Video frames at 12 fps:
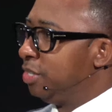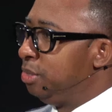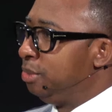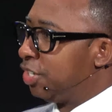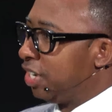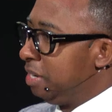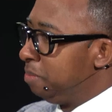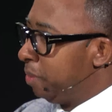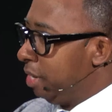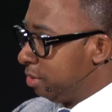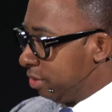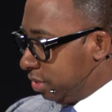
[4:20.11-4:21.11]
Eugene
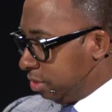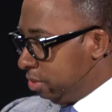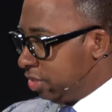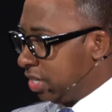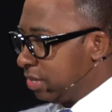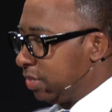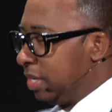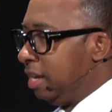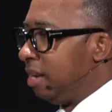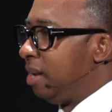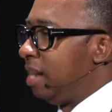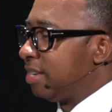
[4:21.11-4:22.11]
Peterson, who just
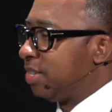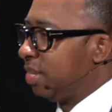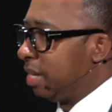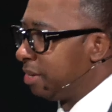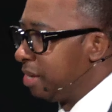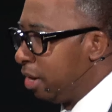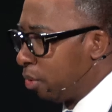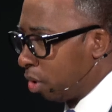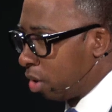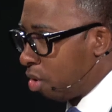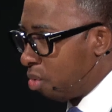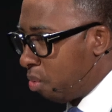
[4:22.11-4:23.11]
less than a year
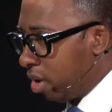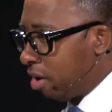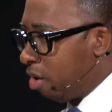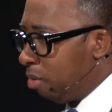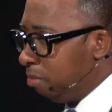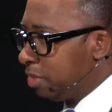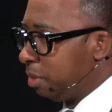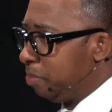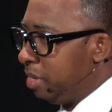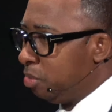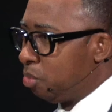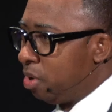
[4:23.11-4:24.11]
ago went home to
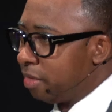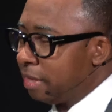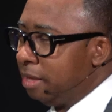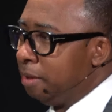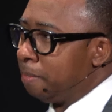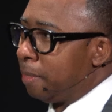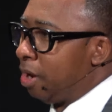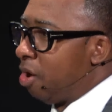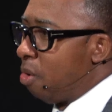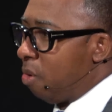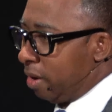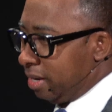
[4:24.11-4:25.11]
be with the
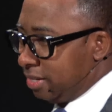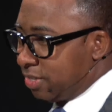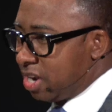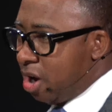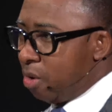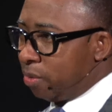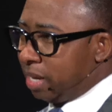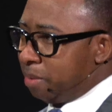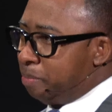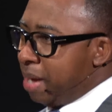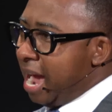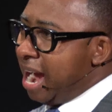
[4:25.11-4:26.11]
Lord. It is called a
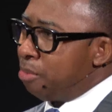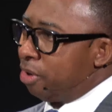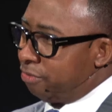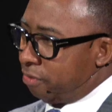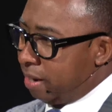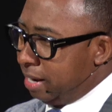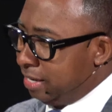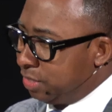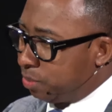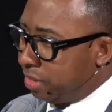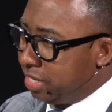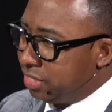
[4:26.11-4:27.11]

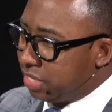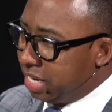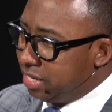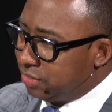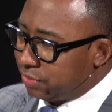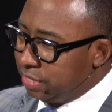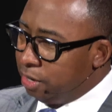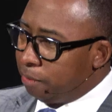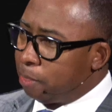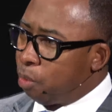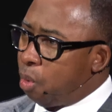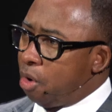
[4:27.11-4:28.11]
paraphrase, where he takes
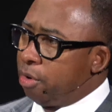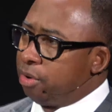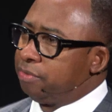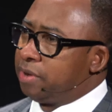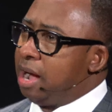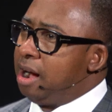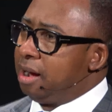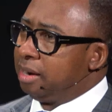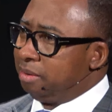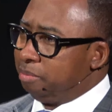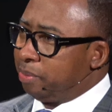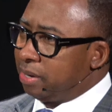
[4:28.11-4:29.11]
the Word of God
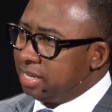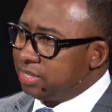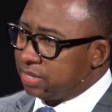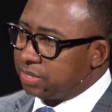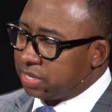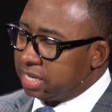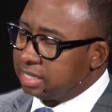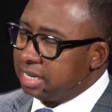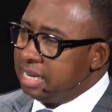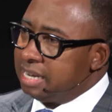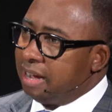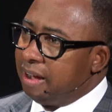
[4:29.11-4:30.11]
and places it
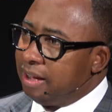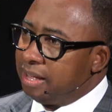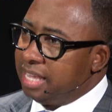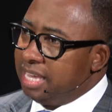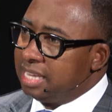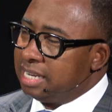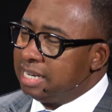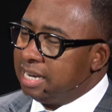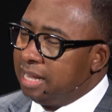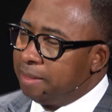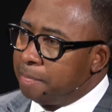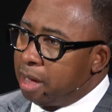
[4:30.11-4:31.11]
uh,
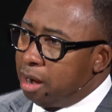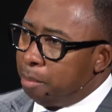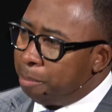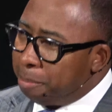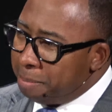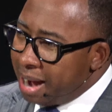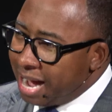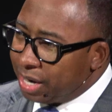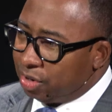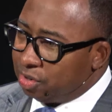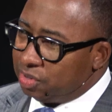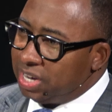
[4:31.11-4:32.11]
in uh,
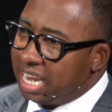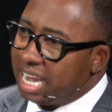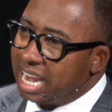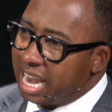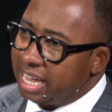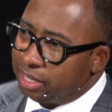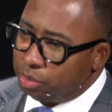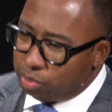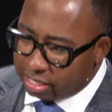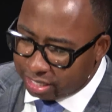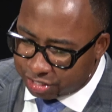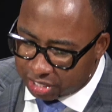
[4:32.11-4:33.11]
modern
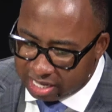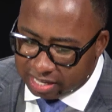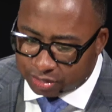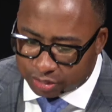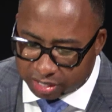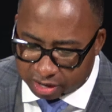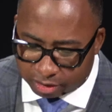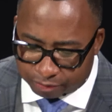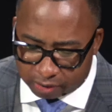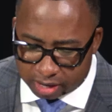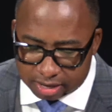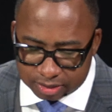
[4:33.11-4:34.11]
language, easier
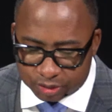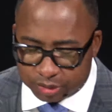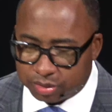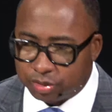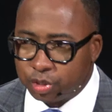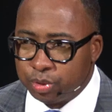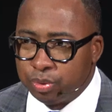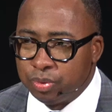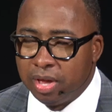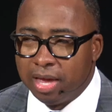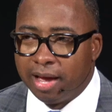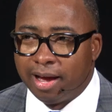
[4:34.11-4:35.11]
for us to
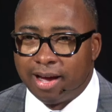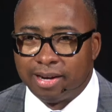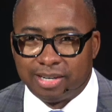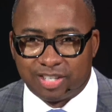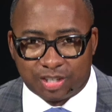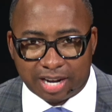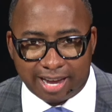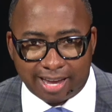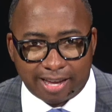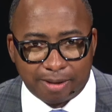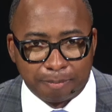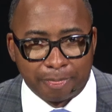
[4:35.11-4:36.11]

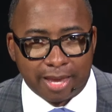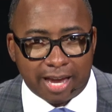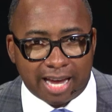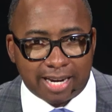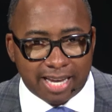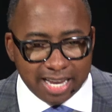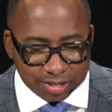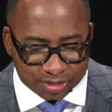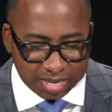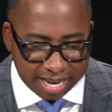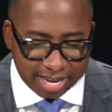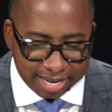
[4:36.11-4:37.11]
understand. And he
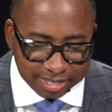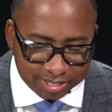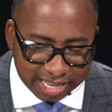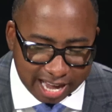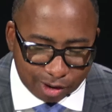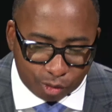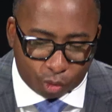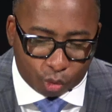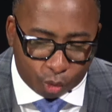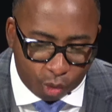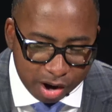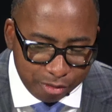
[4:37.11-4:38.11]
says that
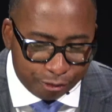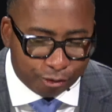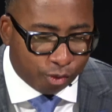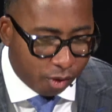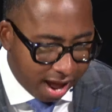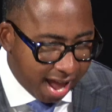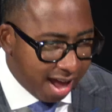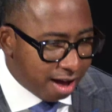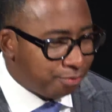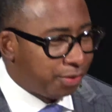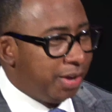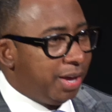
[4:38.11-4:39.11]

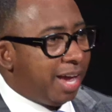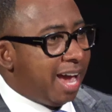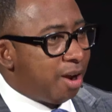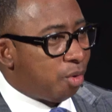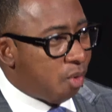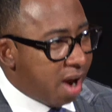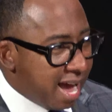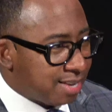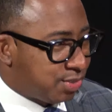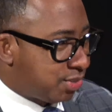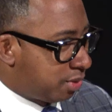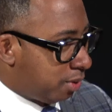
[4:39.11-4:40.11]
riffraff and
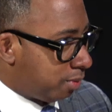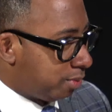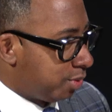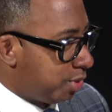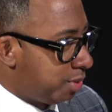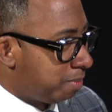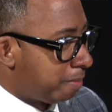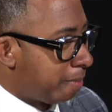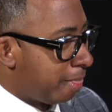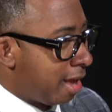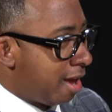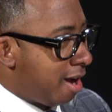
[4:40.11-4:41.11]
rascals,
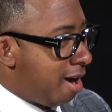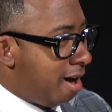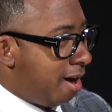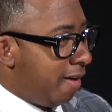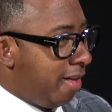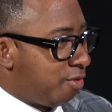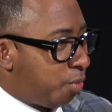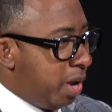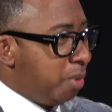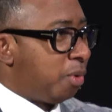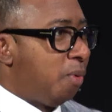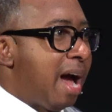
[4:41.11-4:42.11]
uh, if
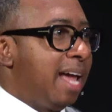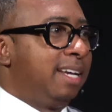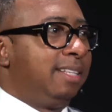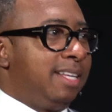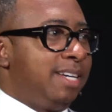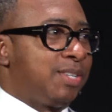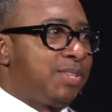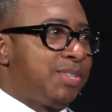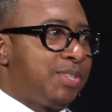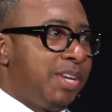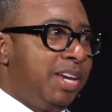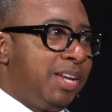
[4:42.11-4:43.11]
we were writing
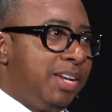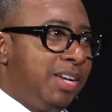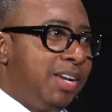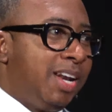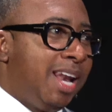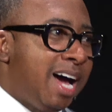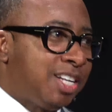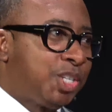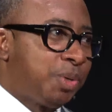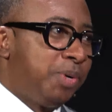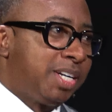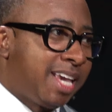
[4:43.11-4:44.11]
this in
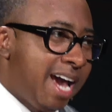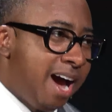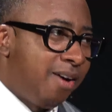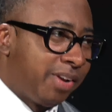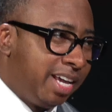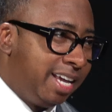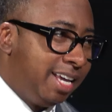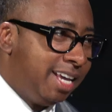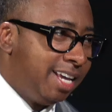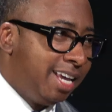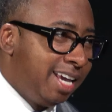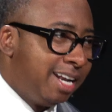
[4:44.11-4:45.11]
Alachua County,
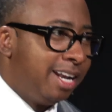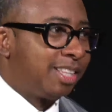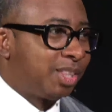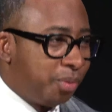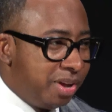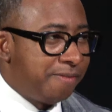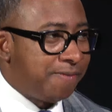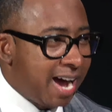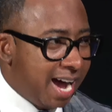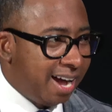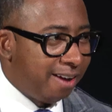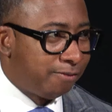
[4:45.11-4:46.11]
in the
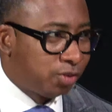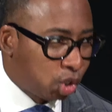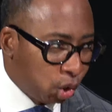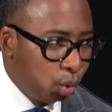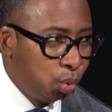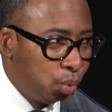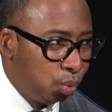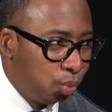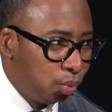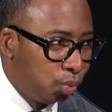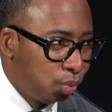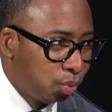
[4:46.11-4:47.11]
352,
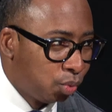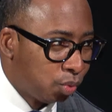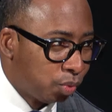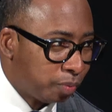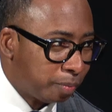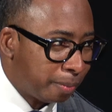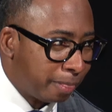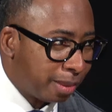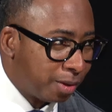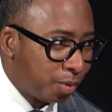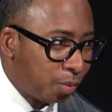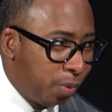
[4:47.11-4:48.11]

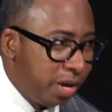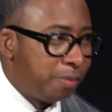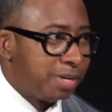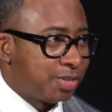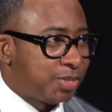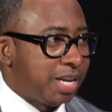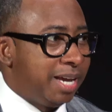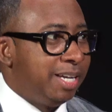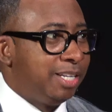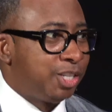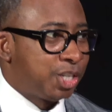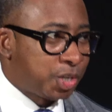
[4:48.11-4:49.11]
we would
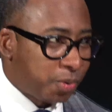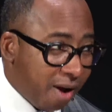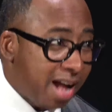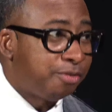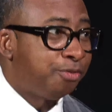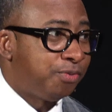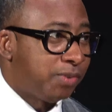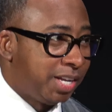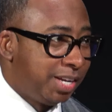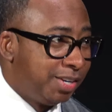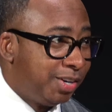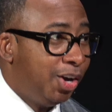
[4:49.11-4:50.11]
say
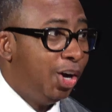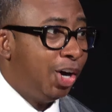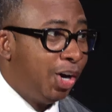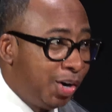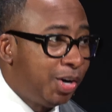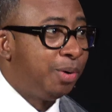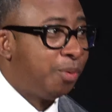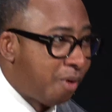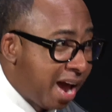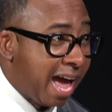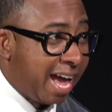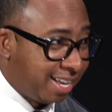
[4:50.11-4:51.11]
trifling hood
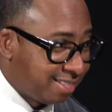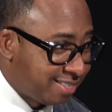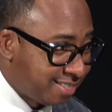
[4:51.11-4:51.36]
rats.